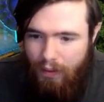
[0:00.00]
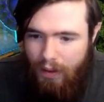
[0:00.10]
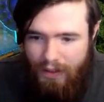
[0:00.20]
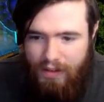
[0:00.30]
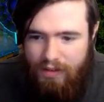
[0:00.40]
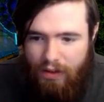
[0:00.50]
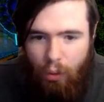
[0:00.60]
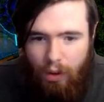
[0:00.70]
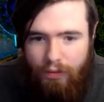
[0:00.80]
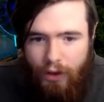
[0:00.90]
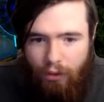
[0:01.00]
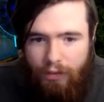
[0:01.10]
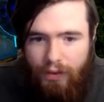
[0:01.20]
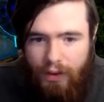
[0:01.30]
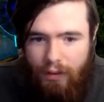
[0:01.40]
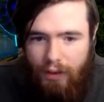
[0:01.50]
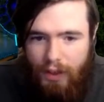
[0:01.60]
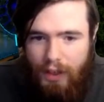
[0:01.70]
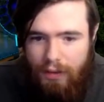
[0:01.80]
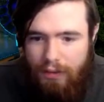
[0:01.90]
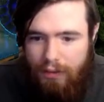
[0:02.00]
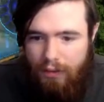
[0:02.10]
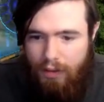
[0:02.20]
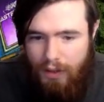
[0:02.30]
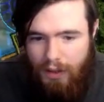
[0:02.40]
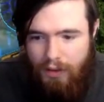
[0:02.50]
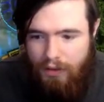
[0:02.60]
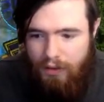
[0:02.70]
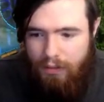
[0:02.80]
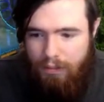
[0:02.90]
It is still worth our griffin negate. It is.